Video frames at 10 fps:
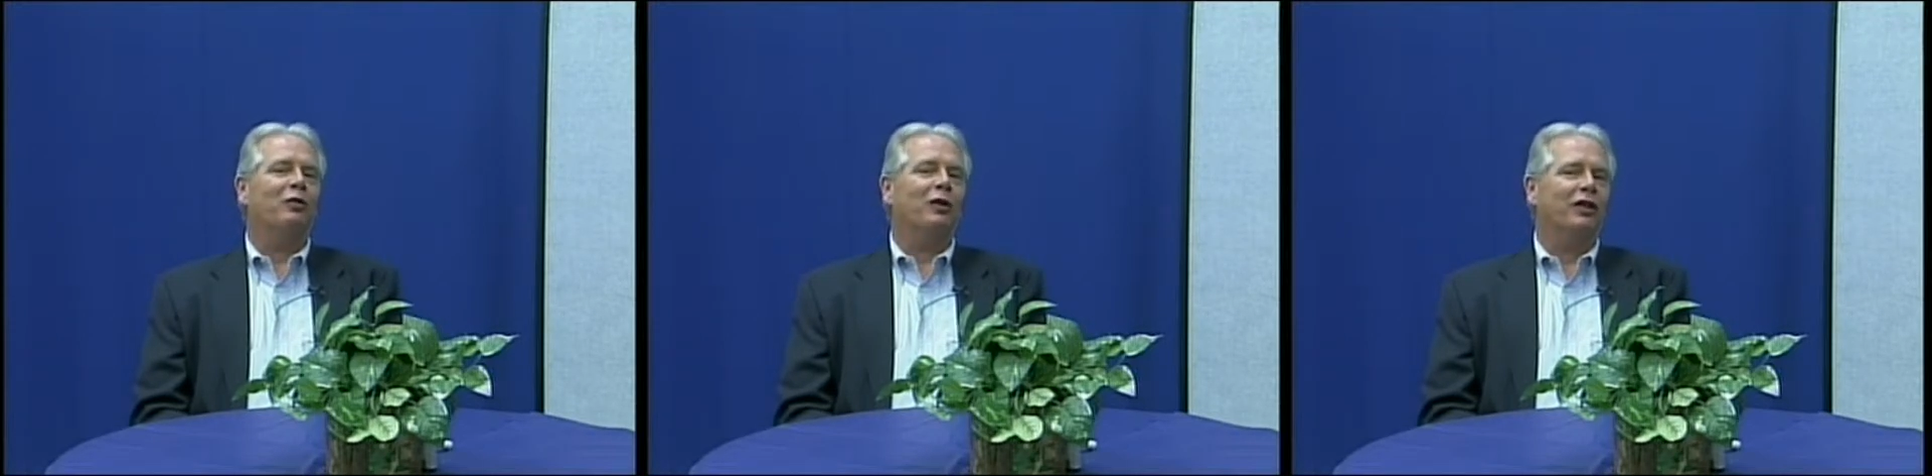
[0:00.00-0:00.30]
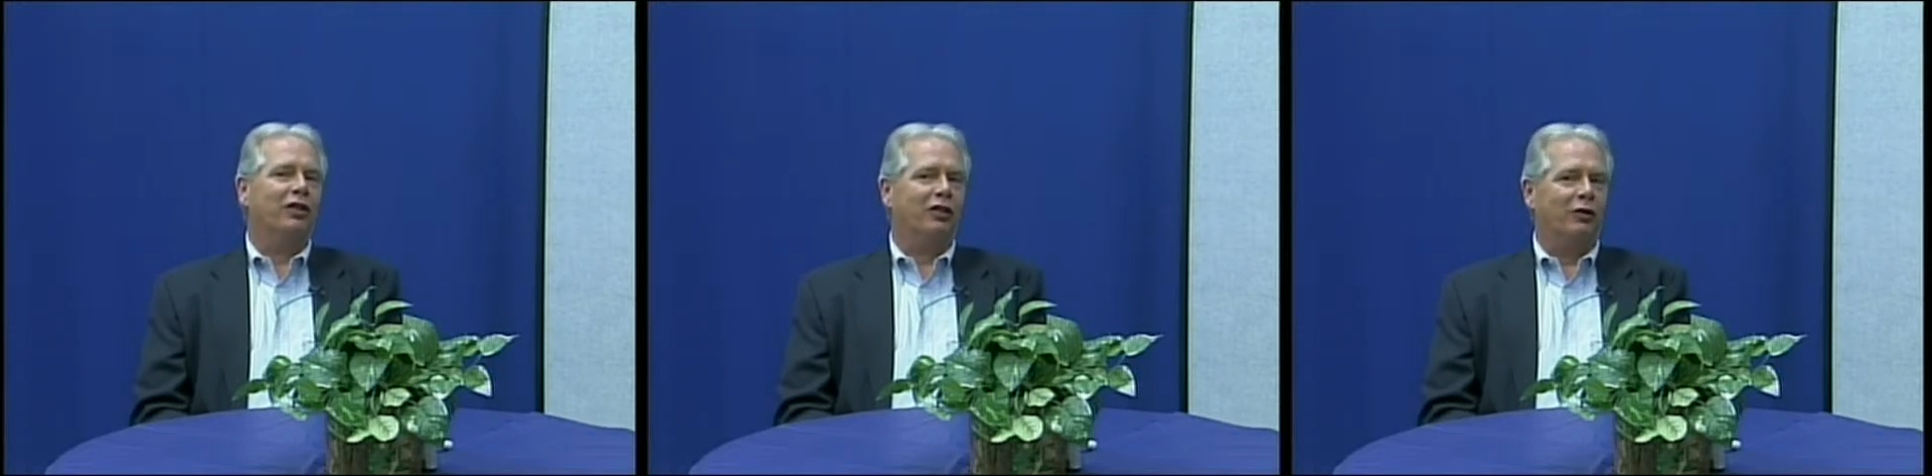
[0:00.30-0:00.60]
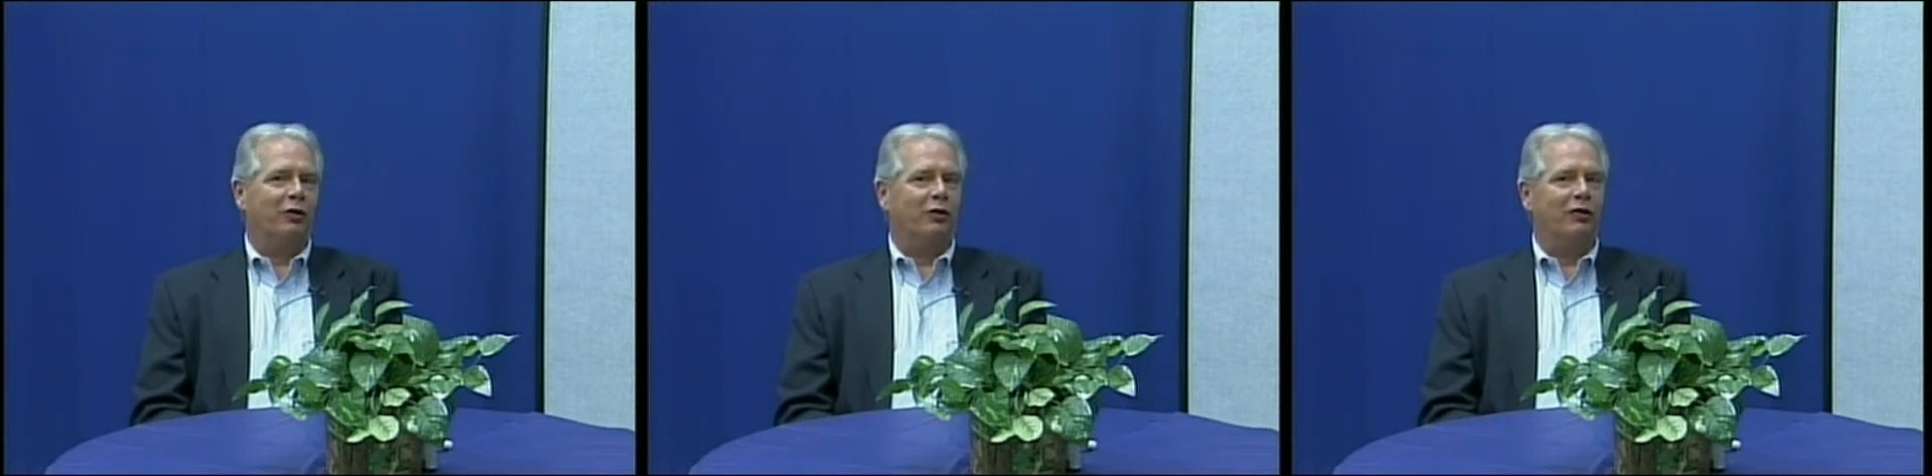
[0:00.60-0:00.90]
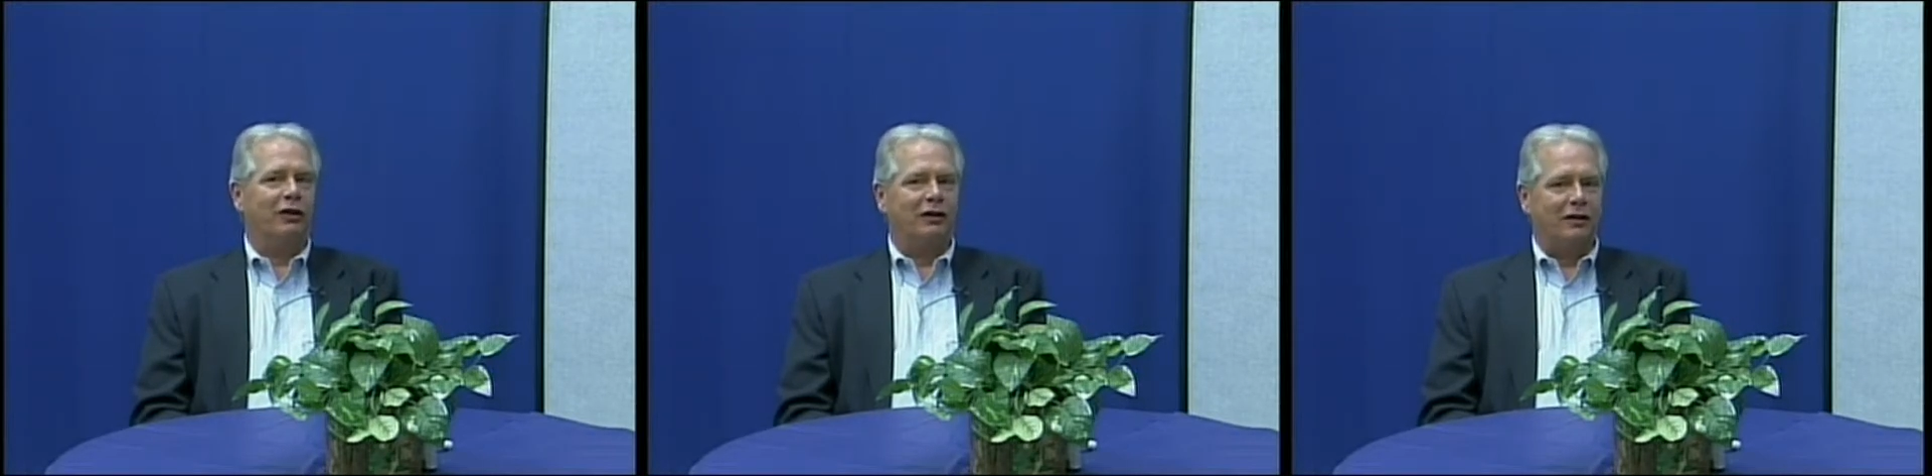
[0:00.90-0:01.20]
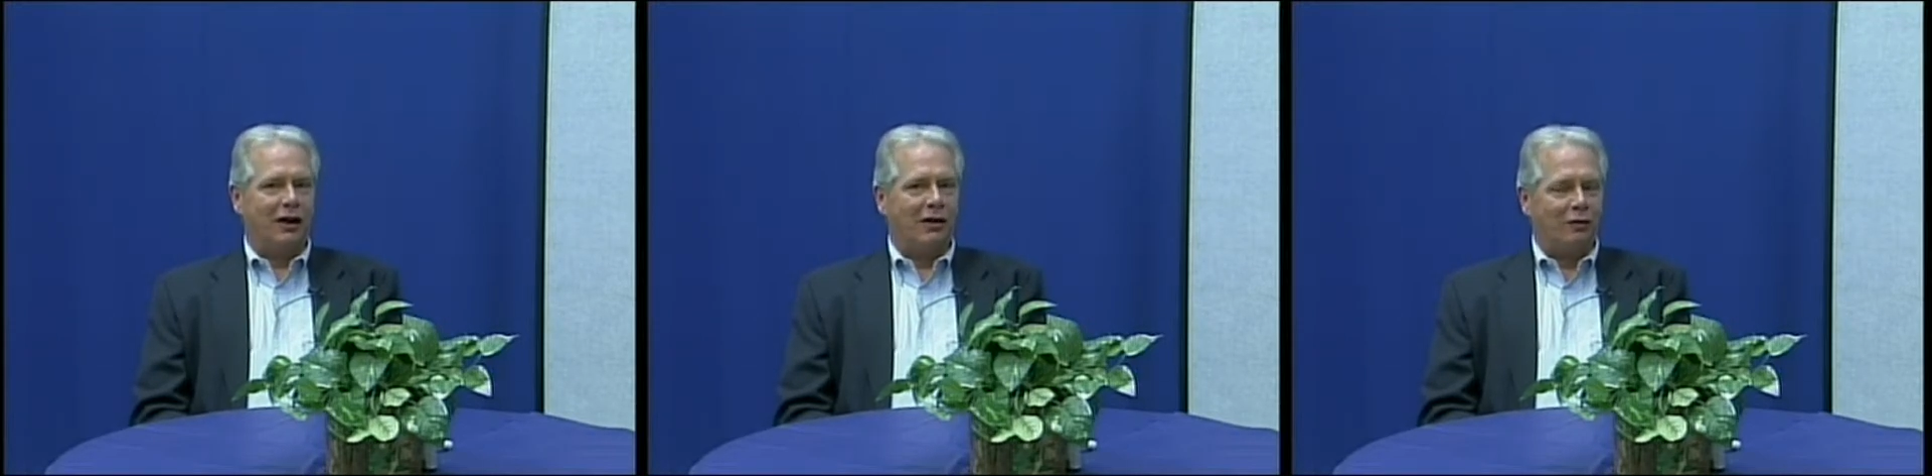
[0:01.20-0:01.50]
went through the
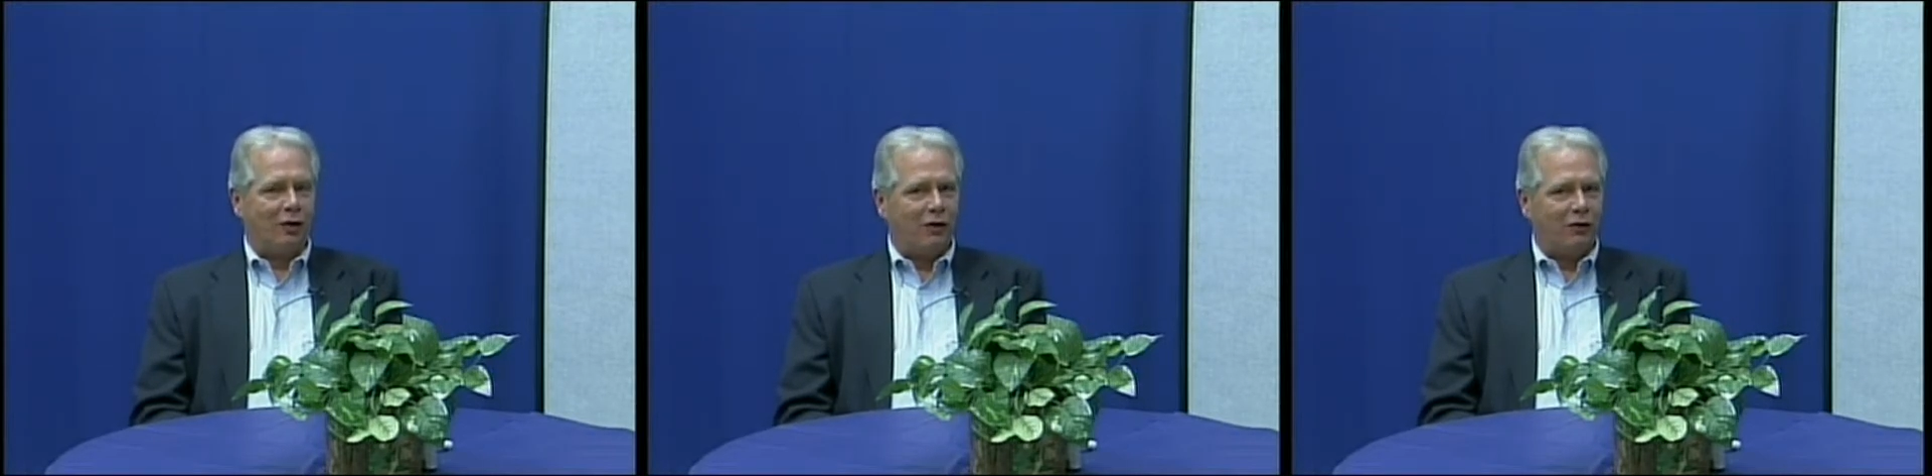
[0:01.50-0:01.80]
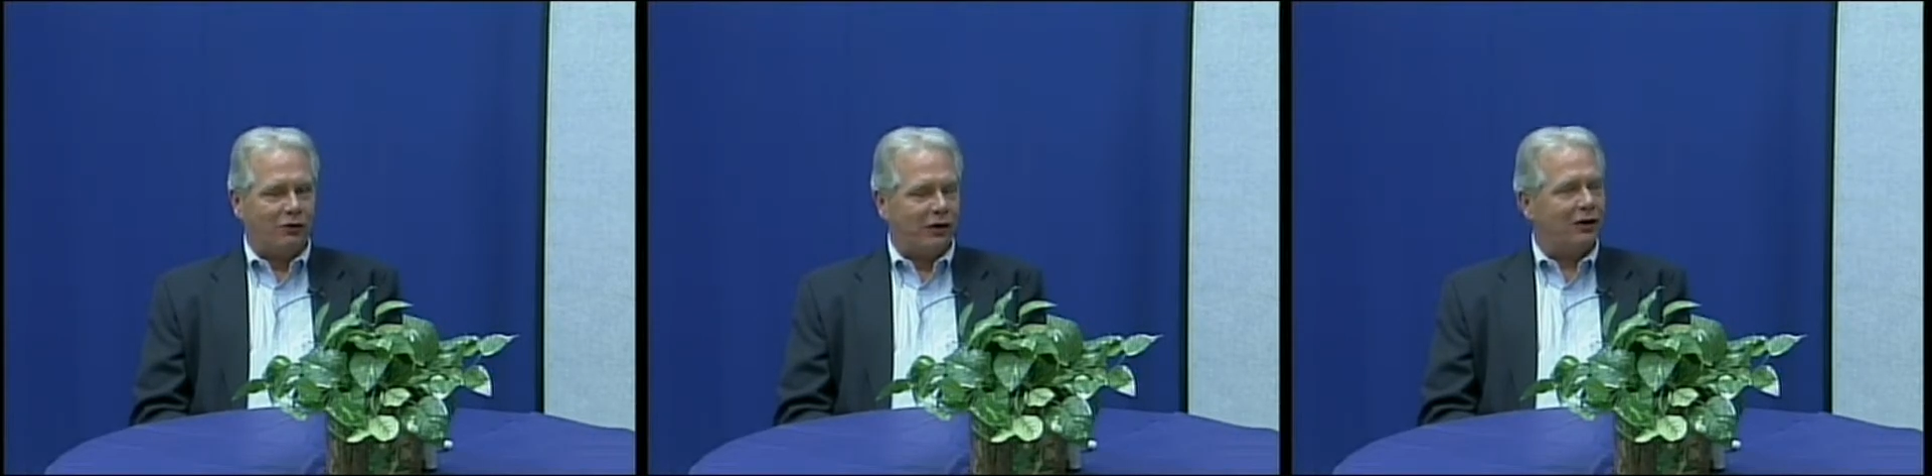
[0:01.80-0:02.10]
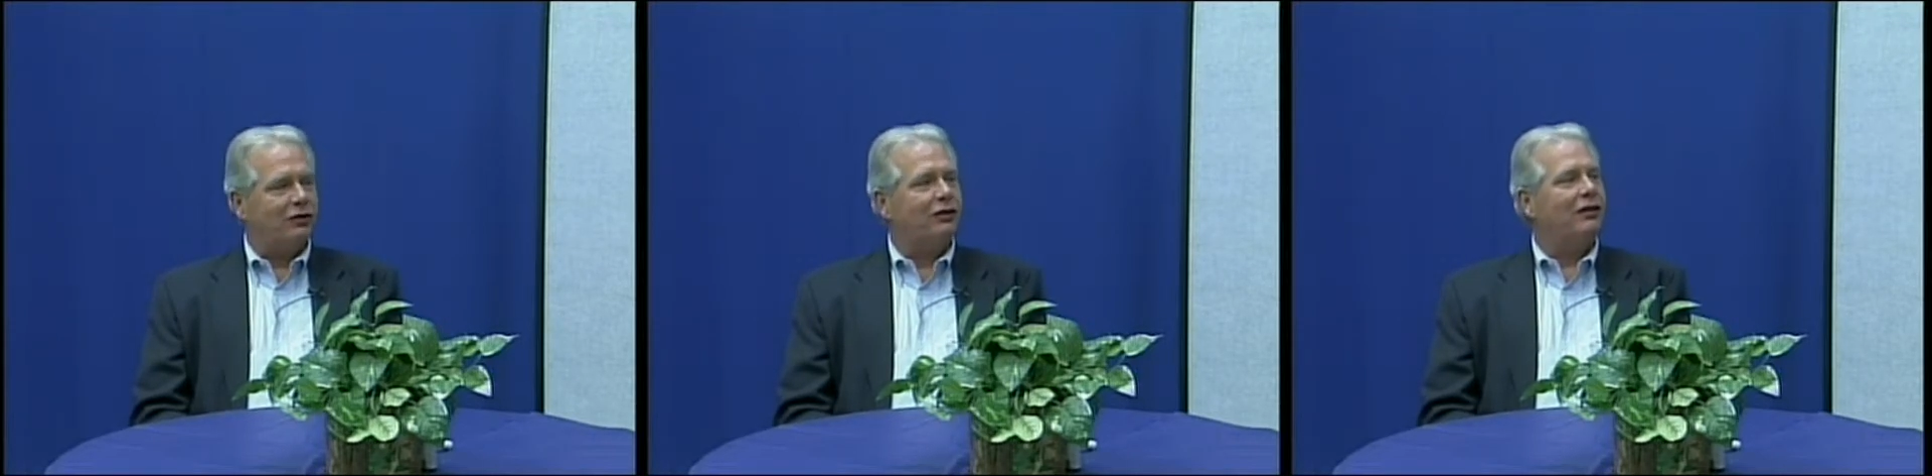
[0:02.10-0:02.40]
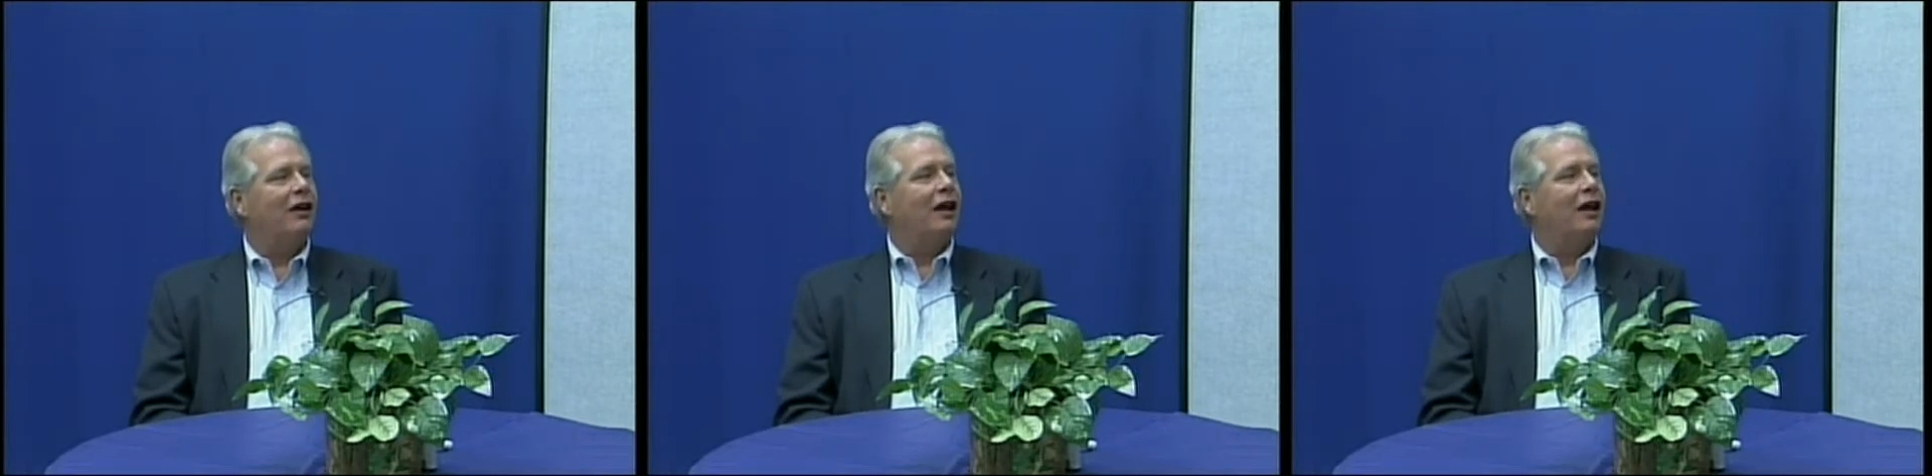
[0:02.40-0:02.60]
entire Rolf session.